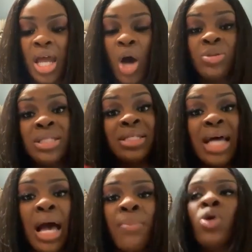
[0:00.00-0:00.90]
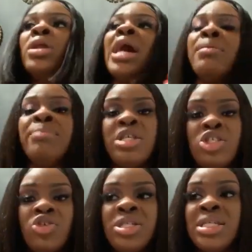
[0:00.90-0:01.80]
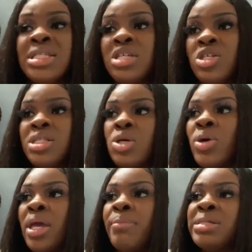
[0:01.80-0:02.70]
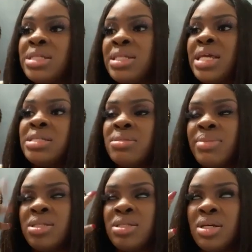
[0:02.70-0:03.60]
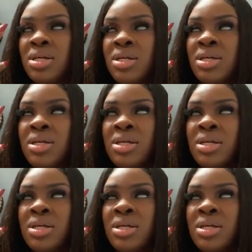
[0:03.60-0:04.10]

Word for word: Now, since I'm going to administer the test, I just say, okay, Mr. Dix, Mr.